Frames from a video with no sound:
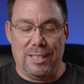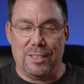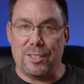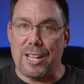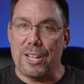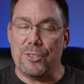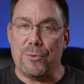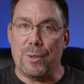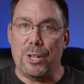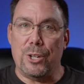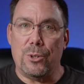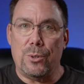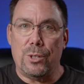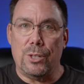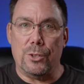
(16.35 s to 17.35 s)
Today's
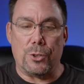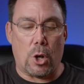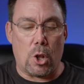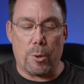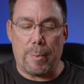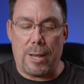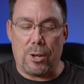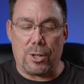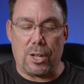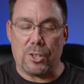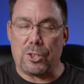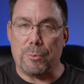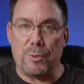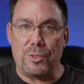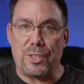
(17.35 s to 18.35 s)
video is all about
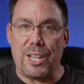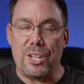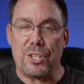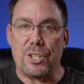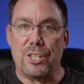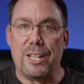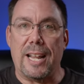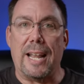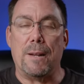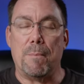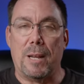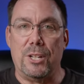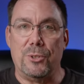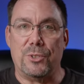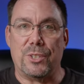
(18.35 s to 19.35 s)
customization and
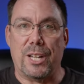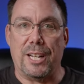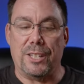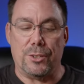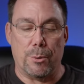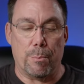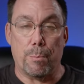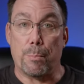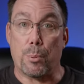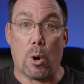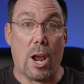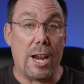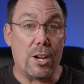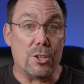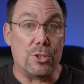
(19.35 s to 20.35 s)
menu settings
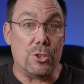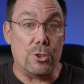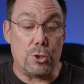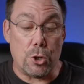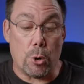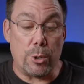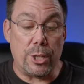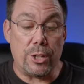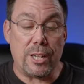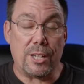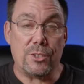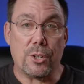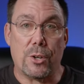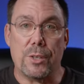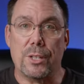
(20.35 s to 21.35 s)
prior to showing you
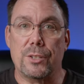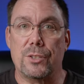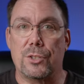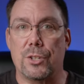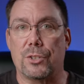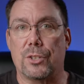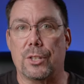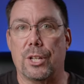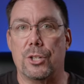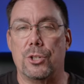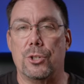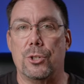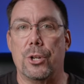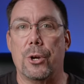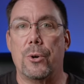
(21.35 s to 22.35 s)
guys all this, just to let
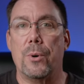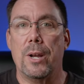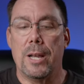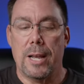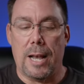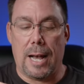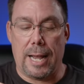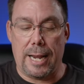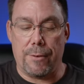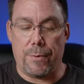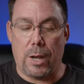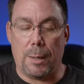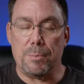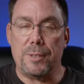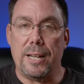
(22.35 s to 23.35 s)
you know, I have
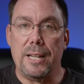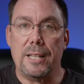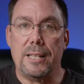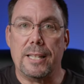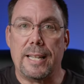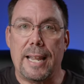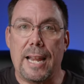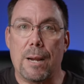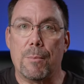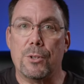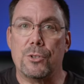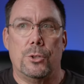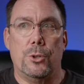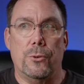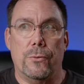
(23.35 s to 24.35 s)
updated the
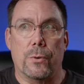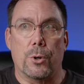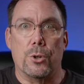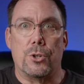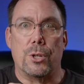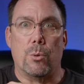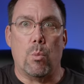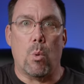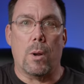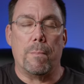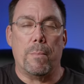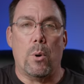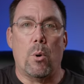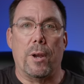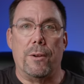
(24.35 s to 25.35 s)
camera to version
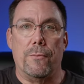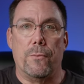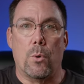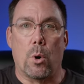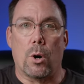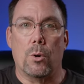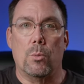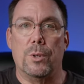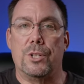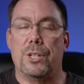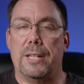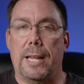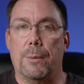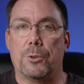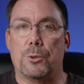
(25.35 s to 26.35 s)
1.4, which
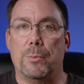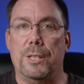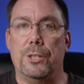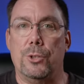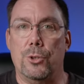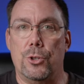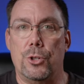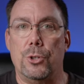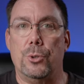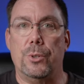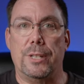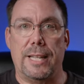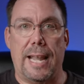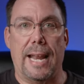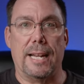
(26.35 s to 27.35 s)
enables me to
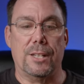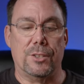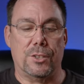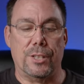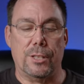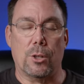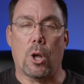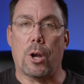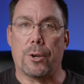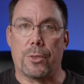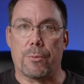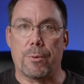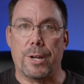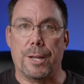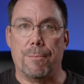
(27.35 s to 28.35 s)
shoot Canon C-Log
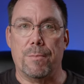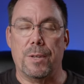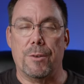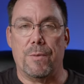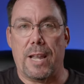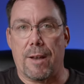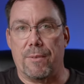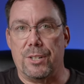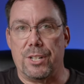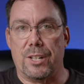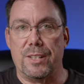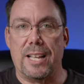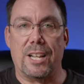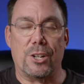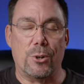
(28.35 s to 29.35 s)
3. If you haven't
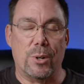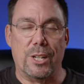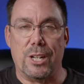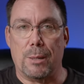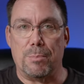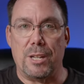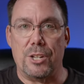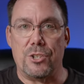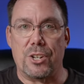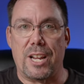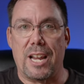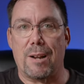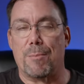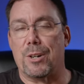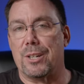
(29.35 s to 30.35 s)
done that, go ahead and update your
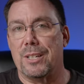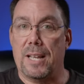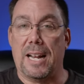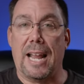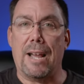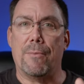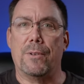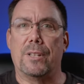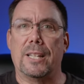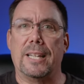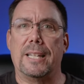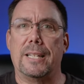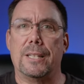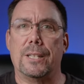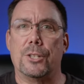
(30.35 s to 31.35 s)
camera, and I have a
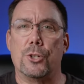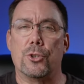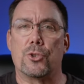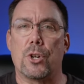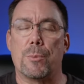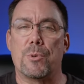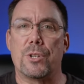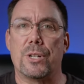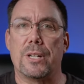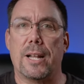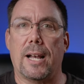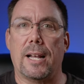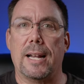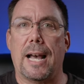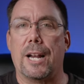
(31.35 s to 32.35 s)
link in the description
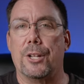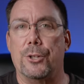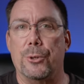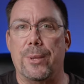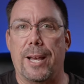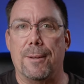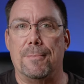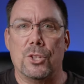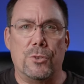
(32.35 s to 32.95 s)
on how to do that.